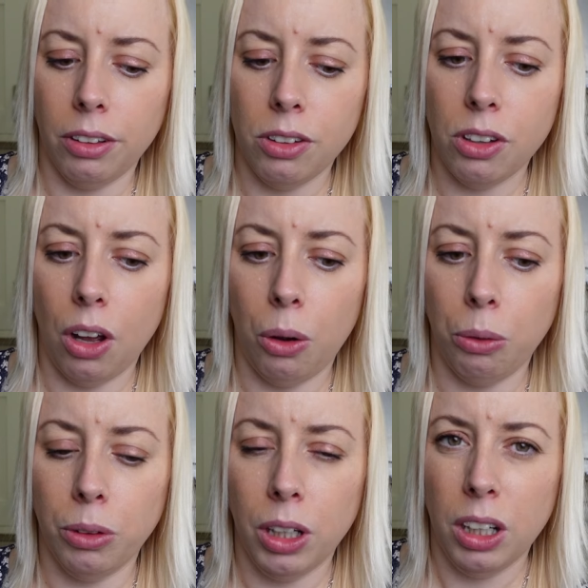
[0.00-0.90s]

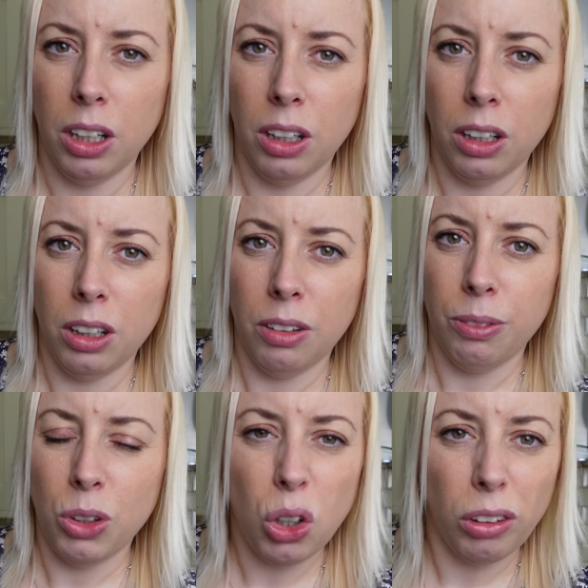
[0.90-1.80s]
So
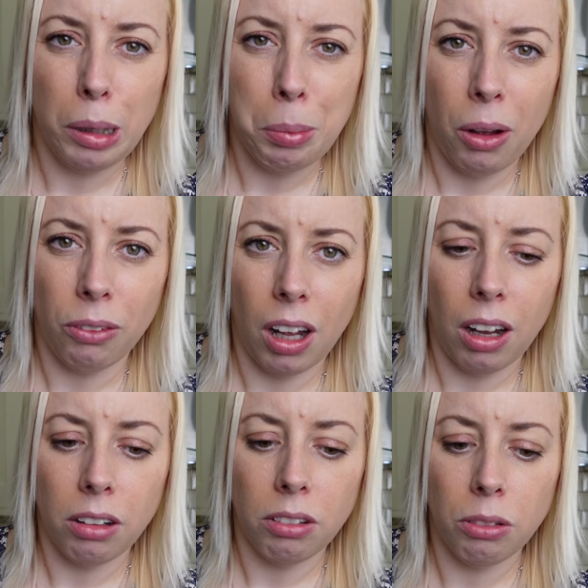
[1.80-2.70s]
sorry about that.